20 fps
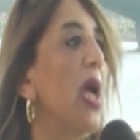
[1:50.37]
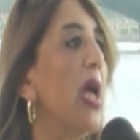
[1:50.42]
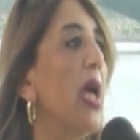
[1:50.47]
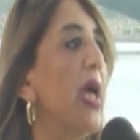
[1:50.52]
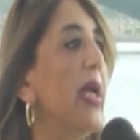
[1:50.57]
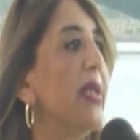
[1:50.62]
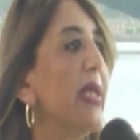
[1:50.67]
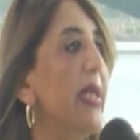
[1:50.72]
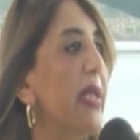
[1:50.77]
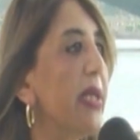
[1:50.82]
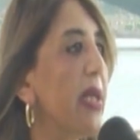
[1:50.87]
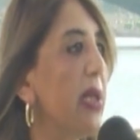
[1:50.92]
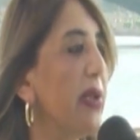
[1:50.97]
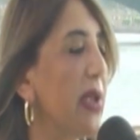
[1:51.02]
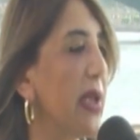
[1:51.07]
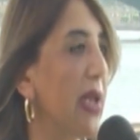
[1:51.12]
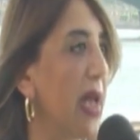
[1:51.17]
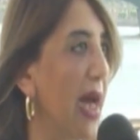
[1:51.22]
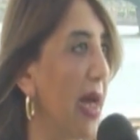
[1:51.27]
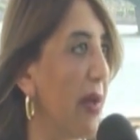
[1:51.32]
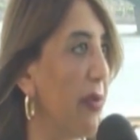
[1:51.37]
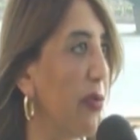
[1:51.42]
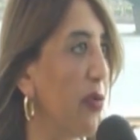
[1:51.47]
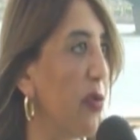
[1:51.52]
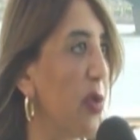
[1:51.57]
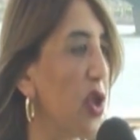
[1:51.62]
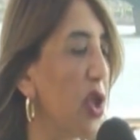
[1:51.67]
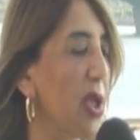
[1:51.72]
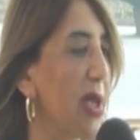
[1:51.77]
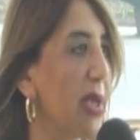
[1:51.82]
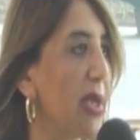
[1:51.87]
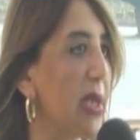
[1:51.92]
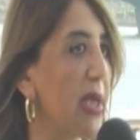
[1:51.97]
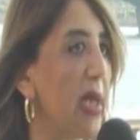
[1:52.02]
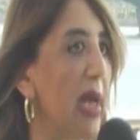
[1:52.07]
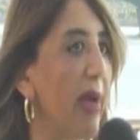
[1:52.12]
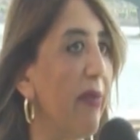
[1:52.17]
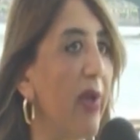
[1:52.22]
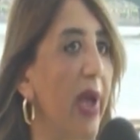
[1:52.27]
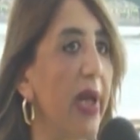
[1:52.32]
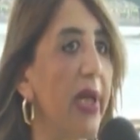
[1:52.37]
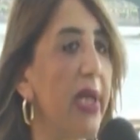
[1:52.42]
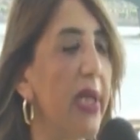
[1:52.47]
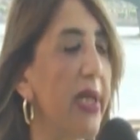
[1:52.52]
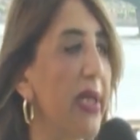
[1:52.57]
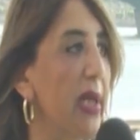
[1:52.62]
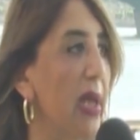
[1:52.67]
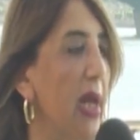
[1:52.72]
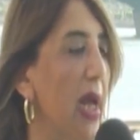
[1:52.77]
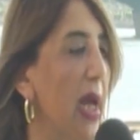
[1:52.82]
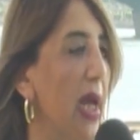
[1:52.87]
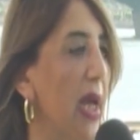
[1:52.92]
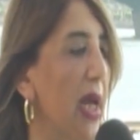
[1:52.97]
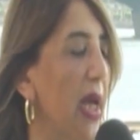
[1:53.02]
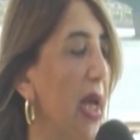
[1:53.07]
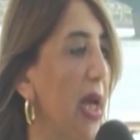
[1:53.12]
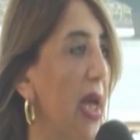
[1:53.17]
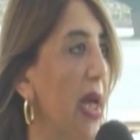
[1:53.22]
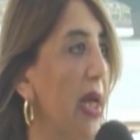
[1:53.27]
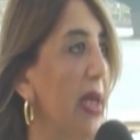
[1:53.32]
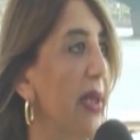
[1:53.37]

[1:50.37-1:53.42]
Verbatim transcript: a Decent Life, which is a very uh,